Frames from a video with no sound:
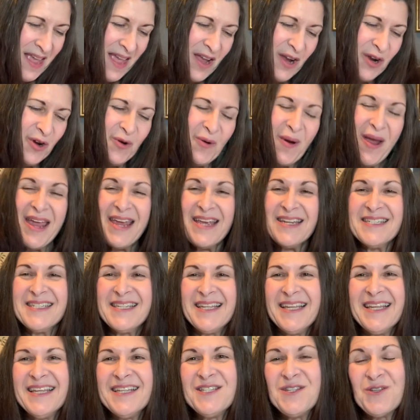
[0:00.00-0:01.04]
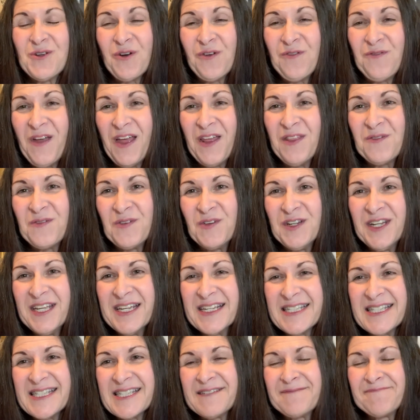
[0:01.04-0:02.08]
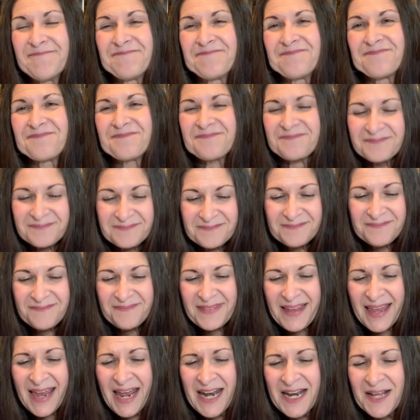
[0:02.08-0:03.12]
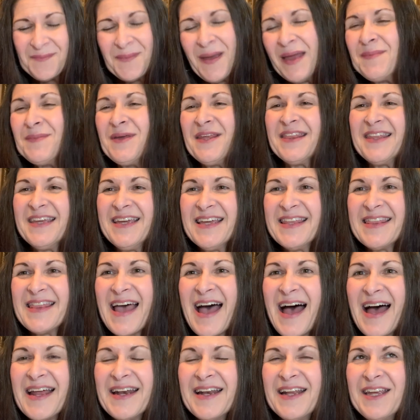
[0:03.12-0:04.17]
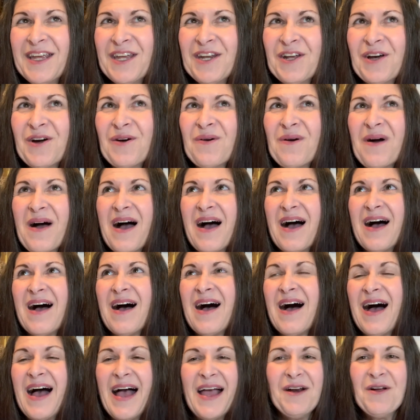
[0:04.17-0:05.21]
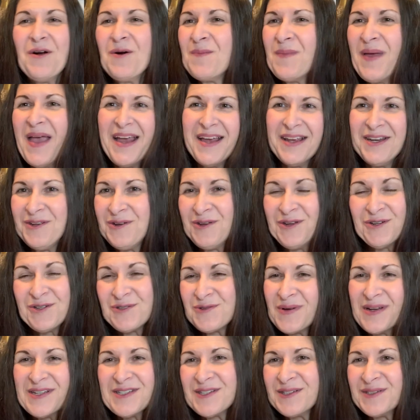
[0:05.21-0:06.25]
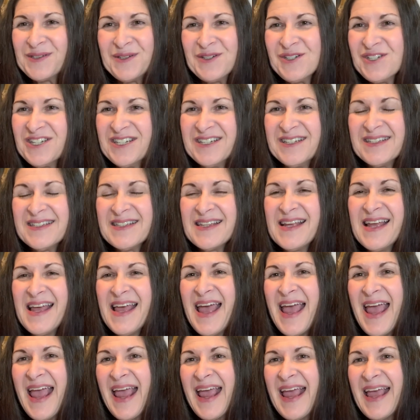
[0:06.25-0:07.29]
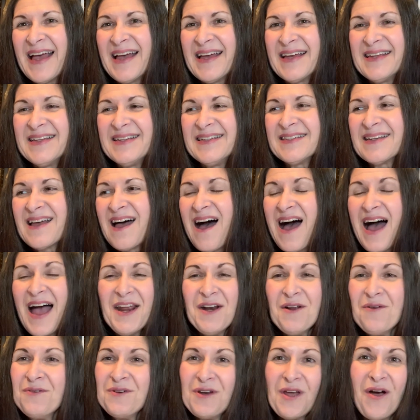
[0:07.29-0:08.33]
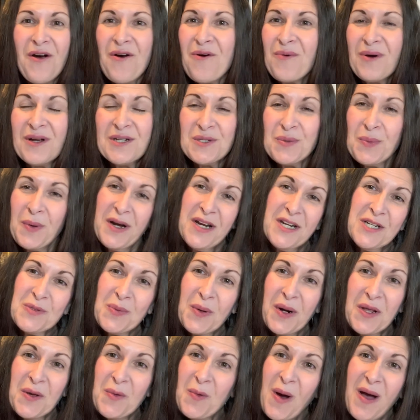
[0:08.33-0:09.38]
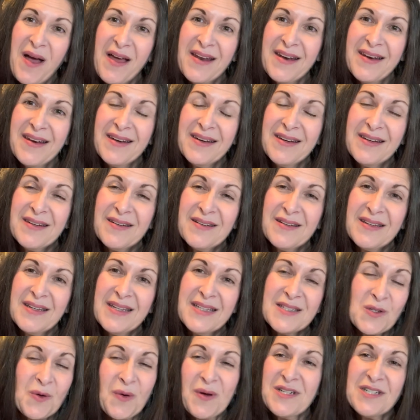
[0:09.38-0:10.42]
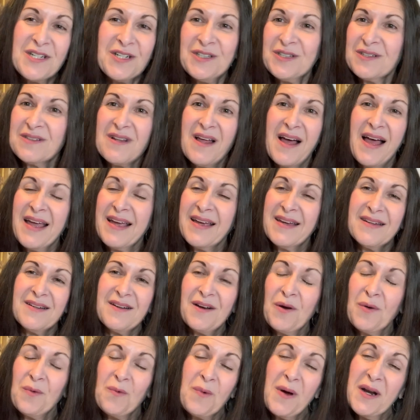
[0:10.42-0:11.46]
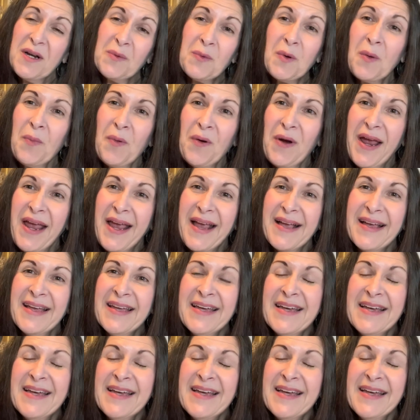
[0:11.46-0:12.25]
Great is your faithfulness. And it made me think that, you know, I don't make New Year's resolutions, and I don't know what 2021 is going to look like or what it will bring.